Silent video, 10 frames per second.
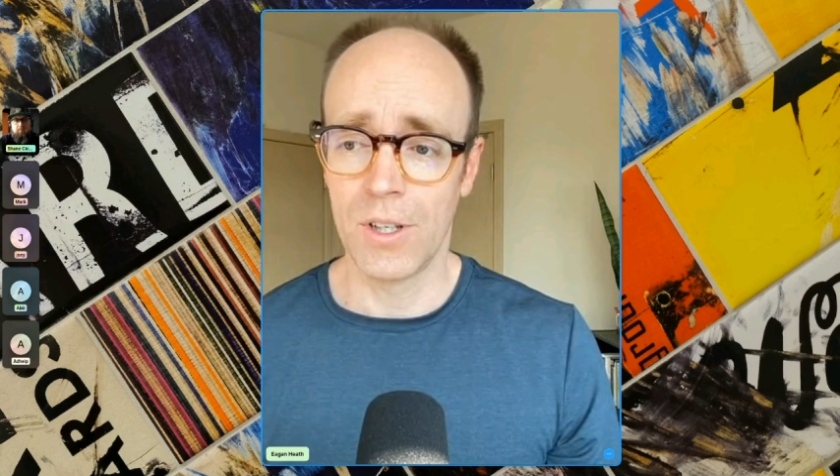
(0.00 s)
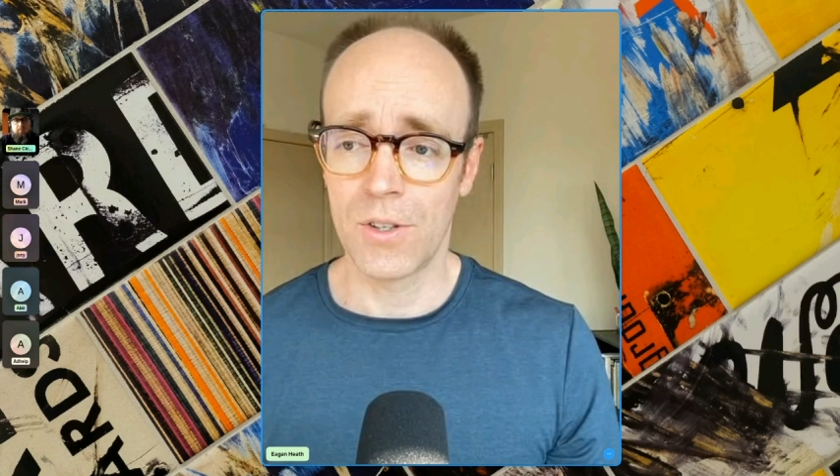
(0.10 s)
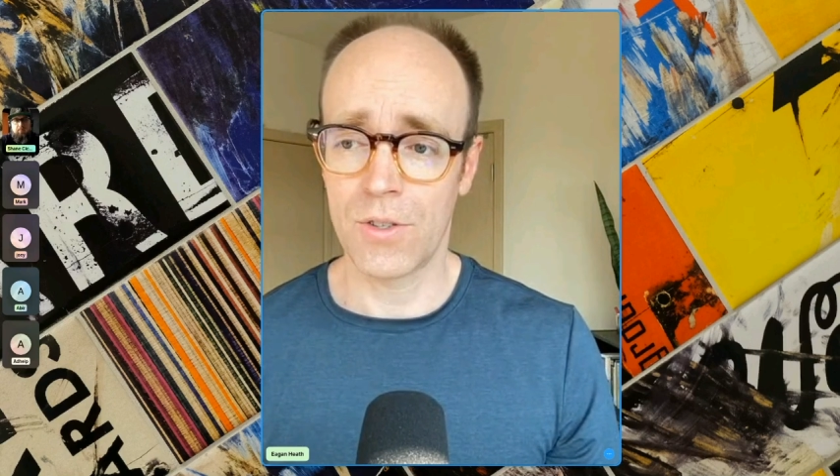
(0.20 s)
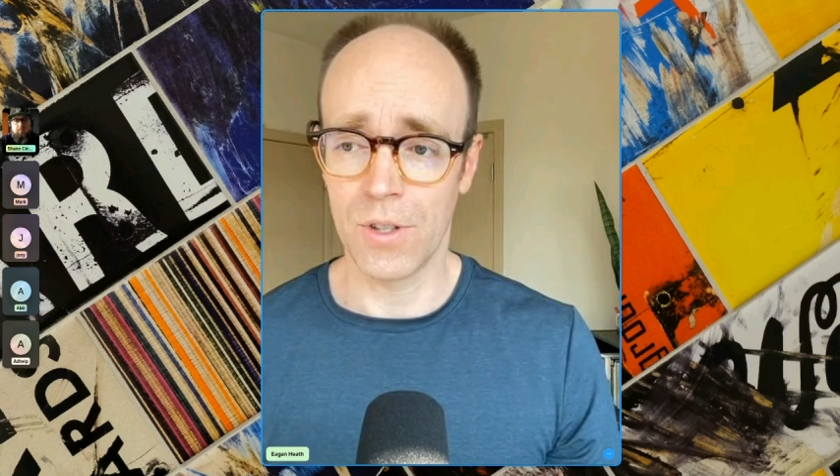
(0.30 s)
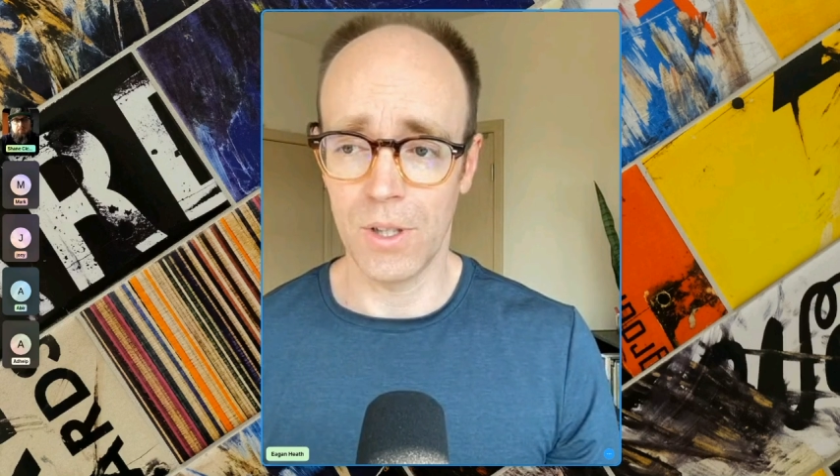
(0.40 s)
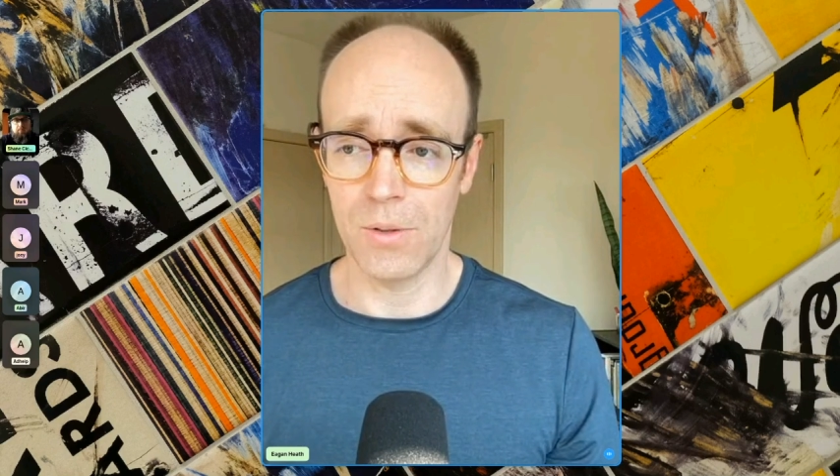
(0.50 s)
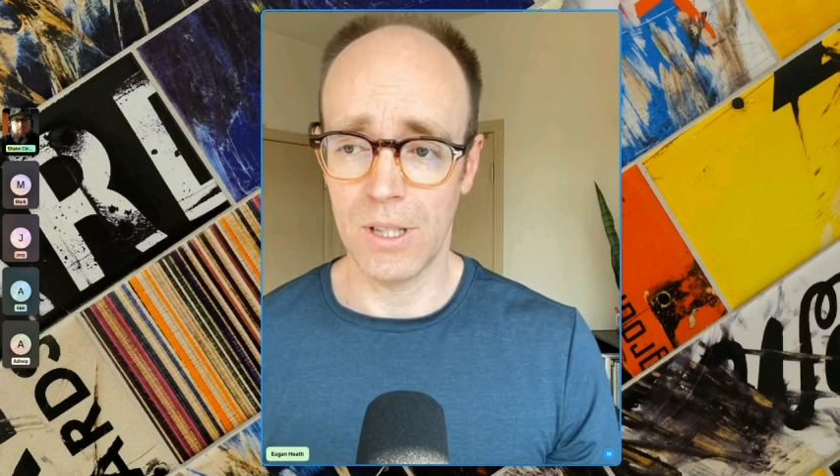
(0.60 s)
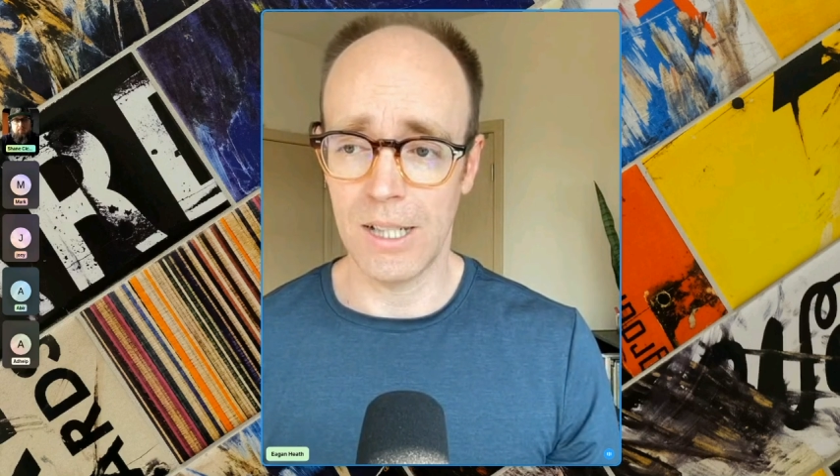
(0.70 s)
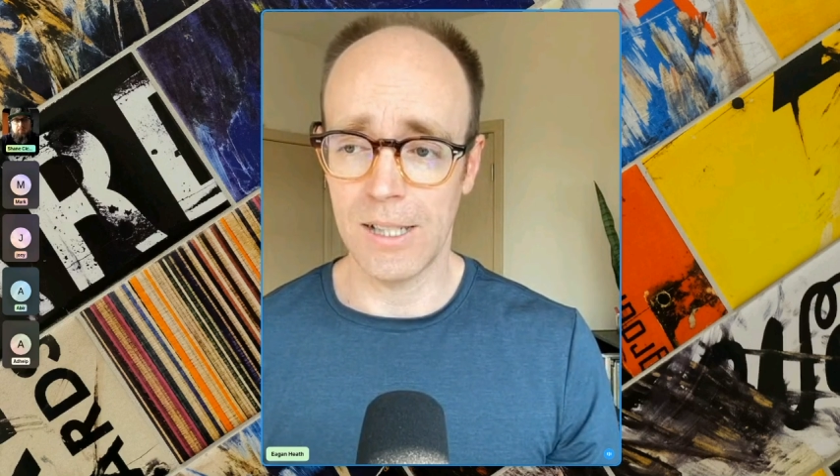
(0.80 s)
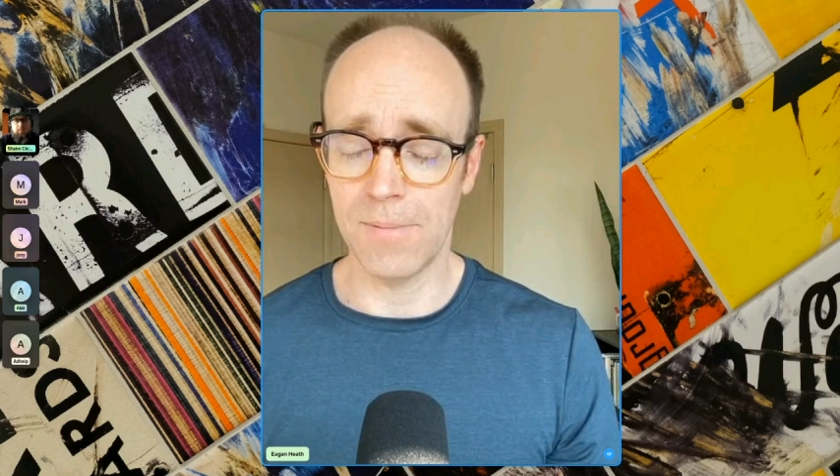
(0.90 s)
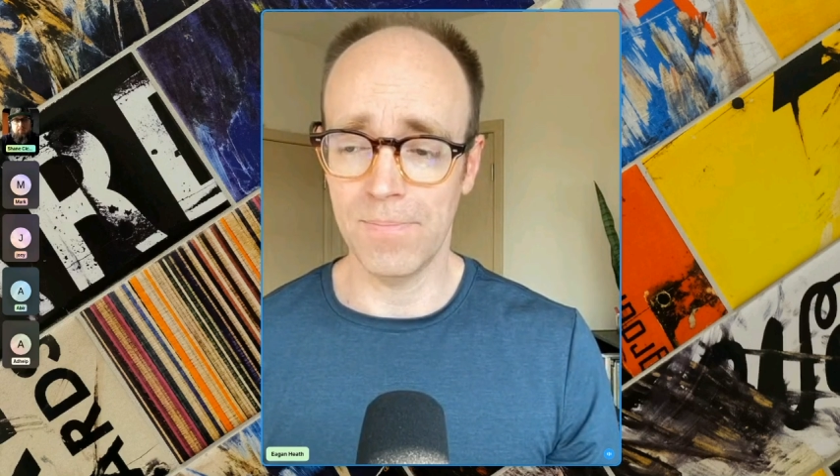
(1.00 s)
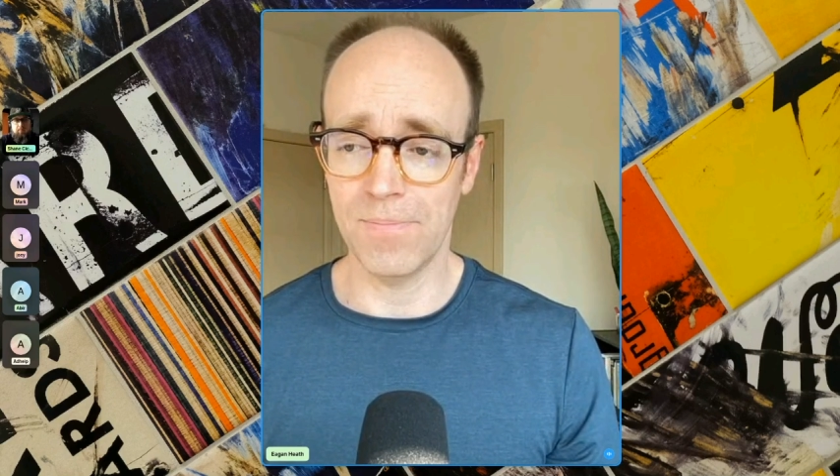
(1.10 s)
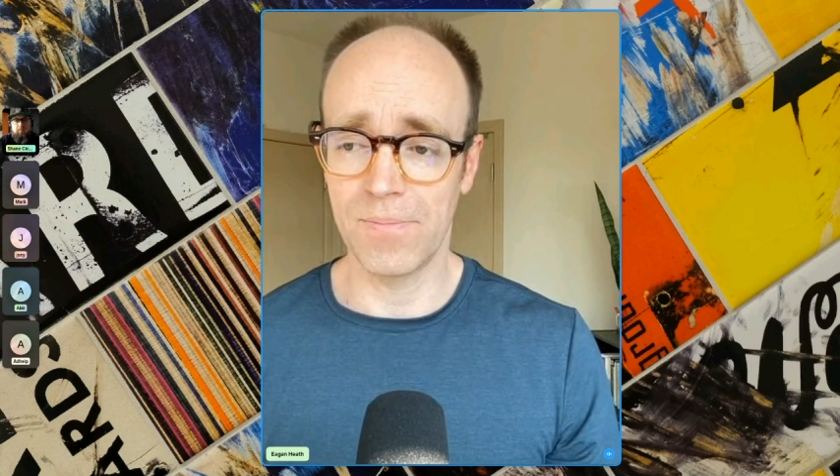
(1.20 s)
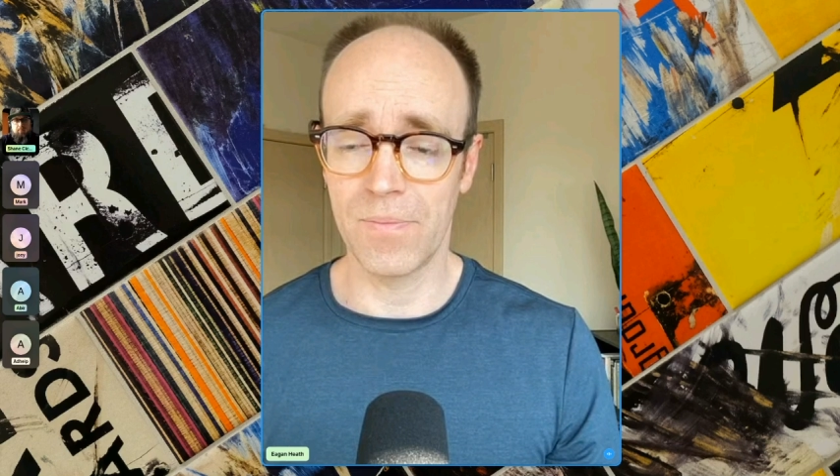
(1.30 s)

So um,